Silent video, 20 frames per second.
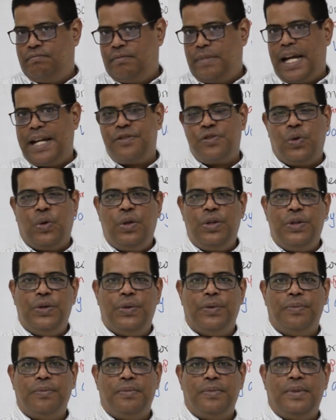I told
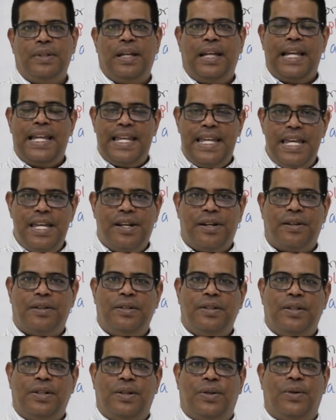you,
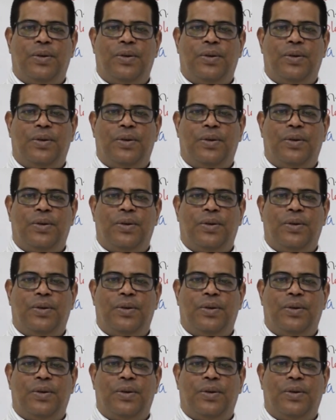here